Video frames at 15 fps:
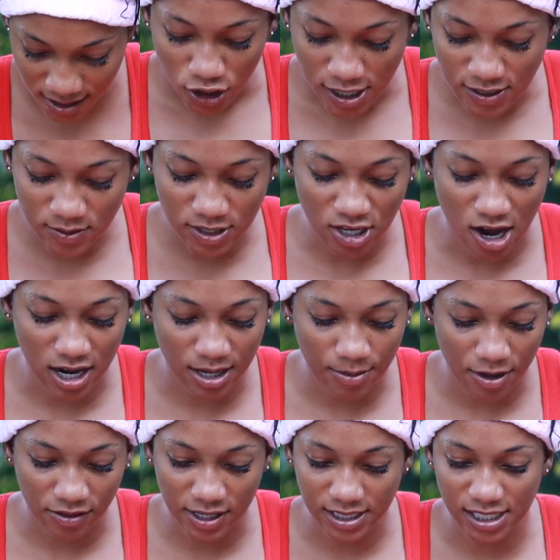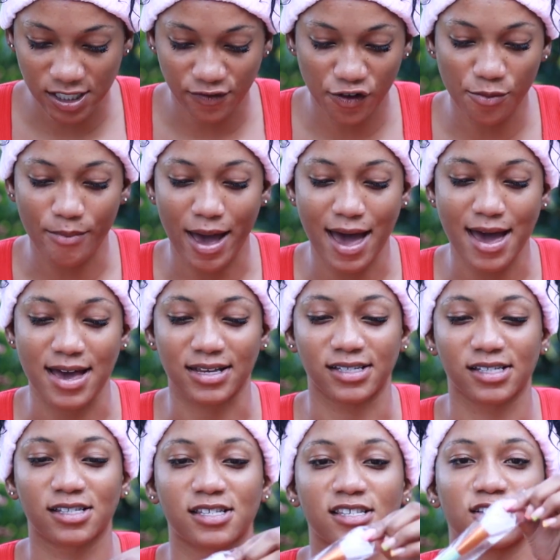So as I was talking about, this is for
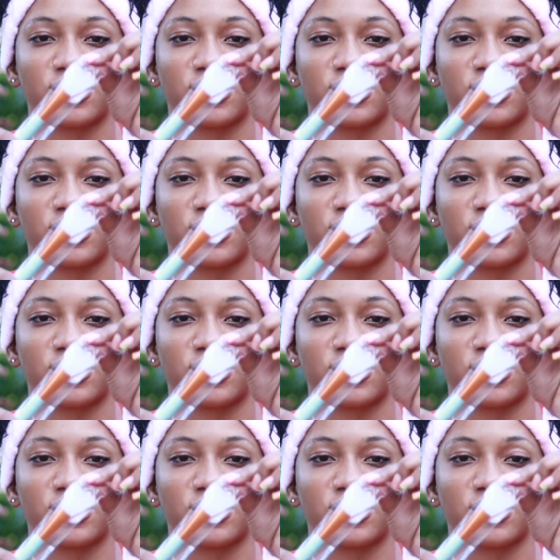masks.